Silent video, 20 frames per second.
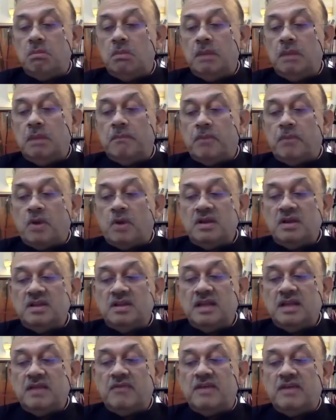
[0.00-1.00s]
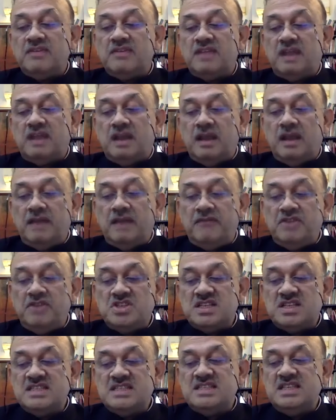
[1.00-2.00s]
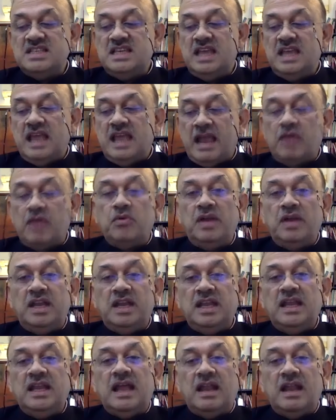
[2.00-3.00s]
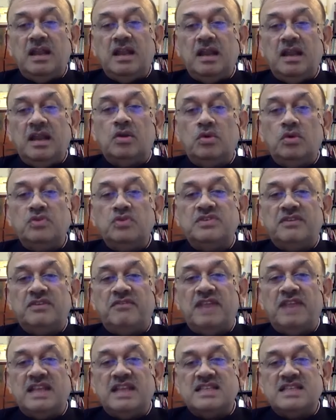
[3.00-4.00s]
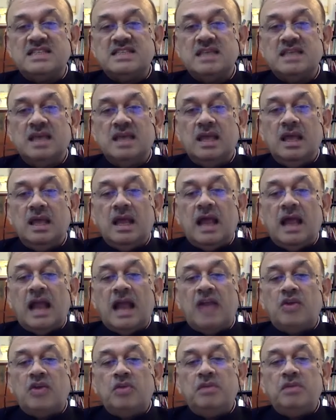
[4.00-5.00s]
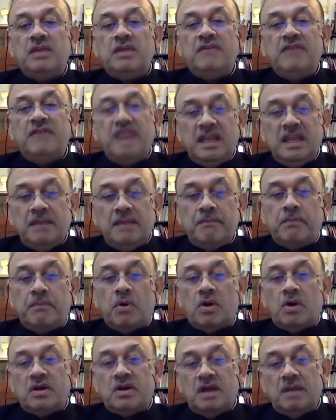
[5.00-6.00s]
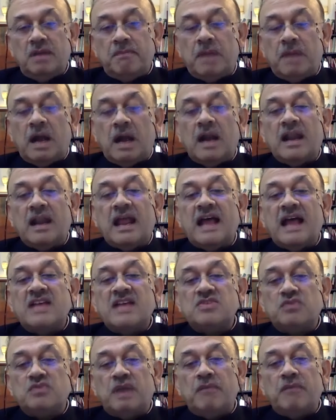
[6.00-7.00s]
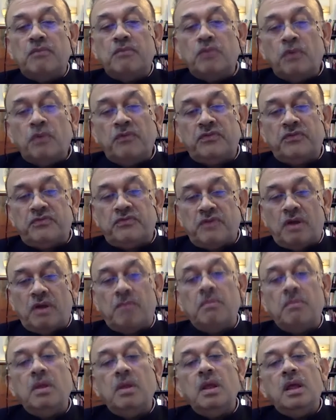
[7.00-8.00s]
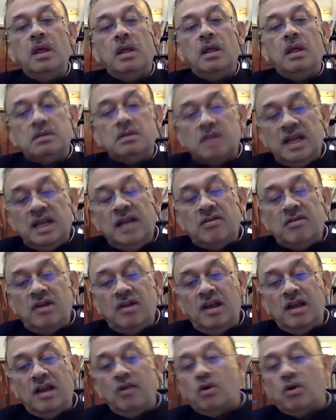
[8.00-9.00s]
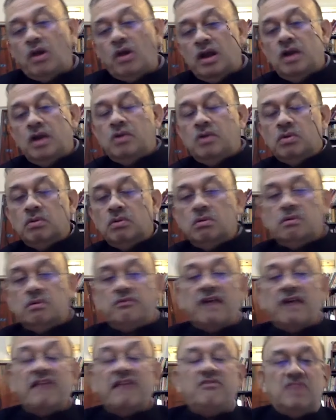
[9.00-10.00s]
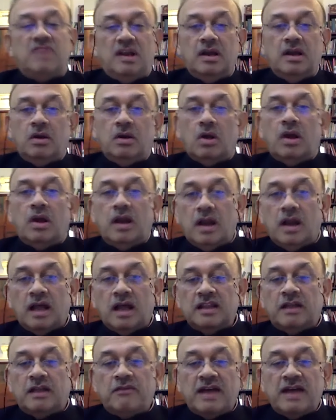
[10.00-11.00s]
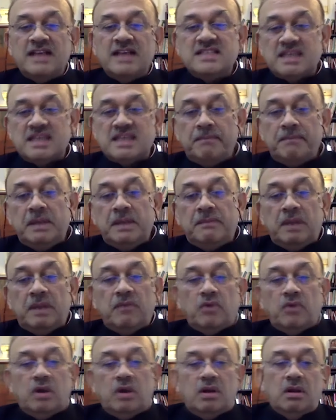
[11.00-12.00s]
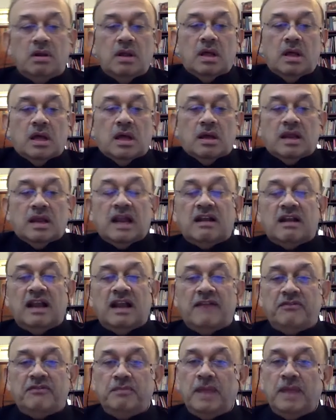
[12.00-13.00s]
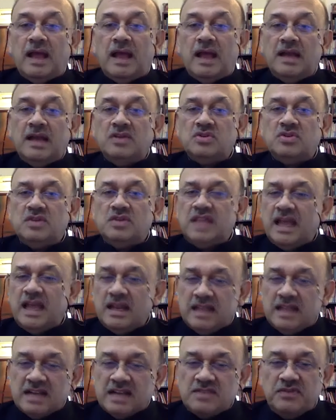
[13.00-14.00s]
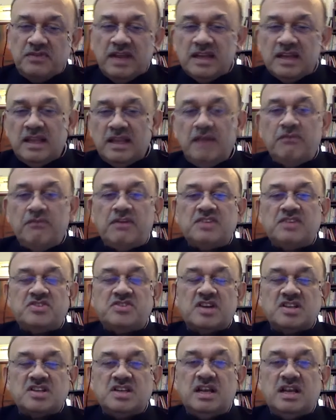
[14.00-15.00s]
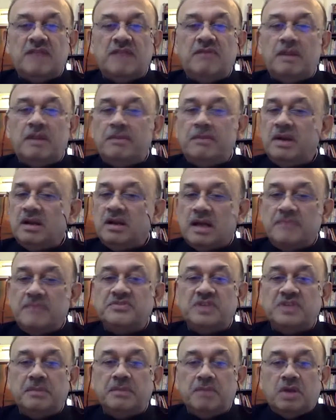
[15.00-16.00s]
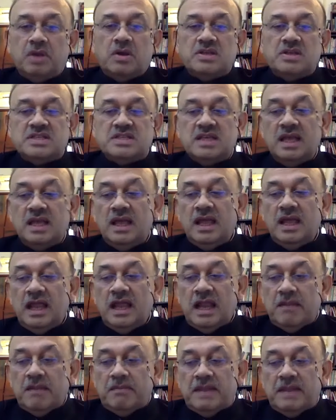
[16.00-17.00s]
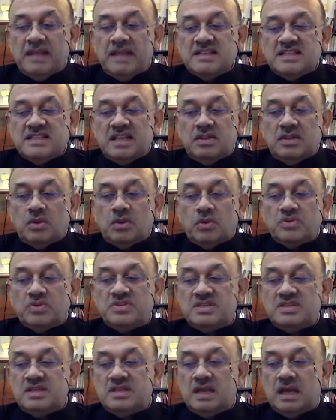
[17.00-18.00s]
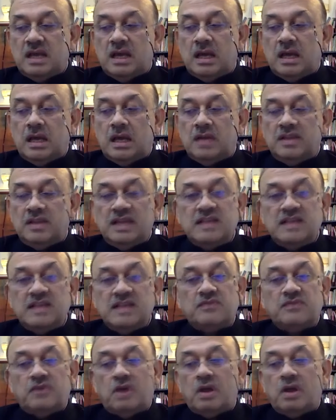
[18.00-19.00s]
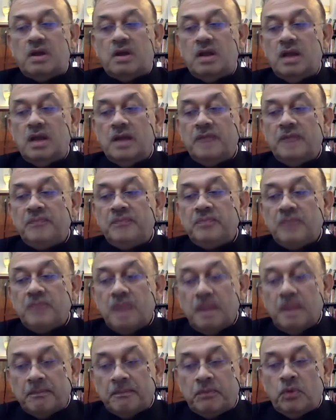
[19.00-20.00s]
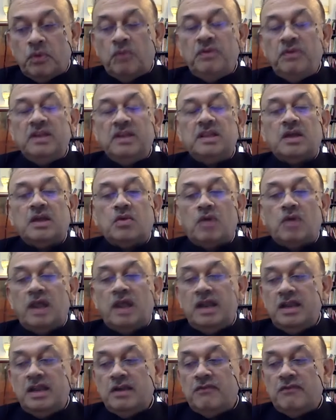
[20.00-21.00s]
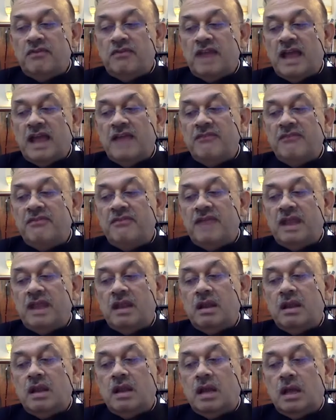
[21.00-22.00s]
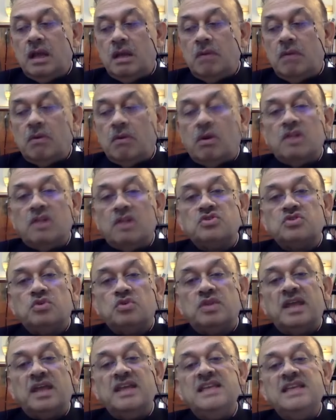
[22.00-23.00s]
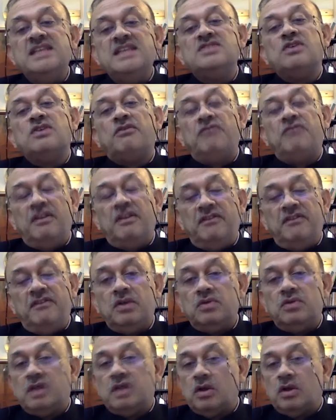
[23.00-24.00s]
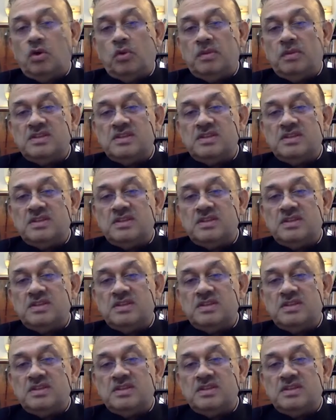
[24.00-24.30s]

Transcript: important thing was an efficiency, equity, and inclusiveness had to be a very important part as one moved from $3 trillion to $5 trillion. Otherwise, some people would get left behind. So that's where the infrastructure development comes in, because it brings in those things for improving the quality of life and also the ease of living to the global